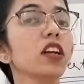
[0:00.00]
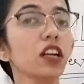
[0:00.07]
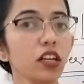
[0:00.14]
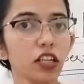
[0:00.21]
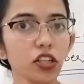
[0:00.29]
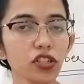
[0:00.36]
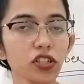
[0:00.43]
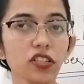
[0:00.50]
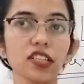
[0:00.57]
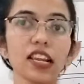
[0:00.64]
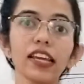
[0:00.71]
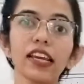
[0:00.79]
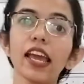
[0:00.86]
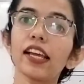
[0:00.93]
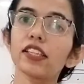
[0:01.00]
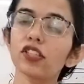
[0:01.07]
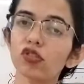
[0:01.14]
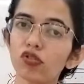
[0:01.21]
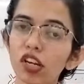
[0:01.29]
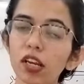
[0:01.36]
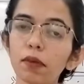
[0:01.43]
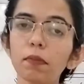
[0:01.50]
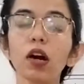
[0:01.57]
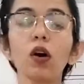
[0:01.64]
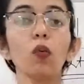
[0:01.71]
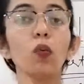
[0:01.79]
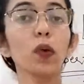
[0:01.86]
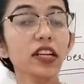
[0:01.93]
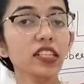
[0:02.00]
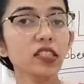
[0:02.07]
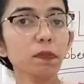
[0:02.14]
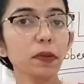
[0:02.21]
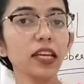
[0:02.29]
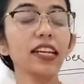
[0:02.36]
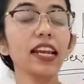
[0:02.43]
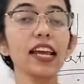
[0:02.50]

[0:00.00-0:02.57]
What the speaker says: conditions like extreme wind speed,